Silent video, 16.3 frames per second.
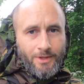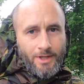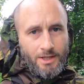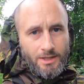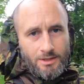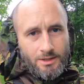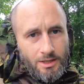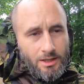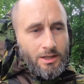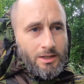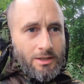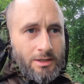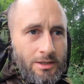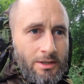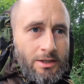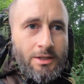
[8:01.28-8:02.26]
And
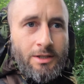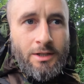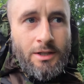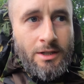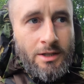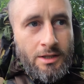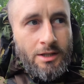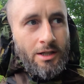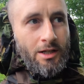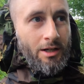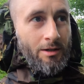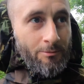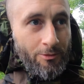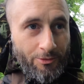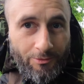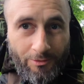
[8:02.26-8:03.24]

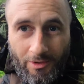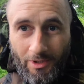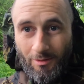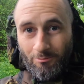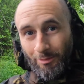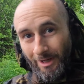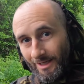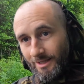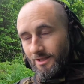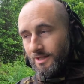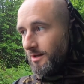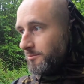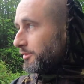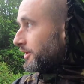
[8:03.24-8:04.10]
I'm back again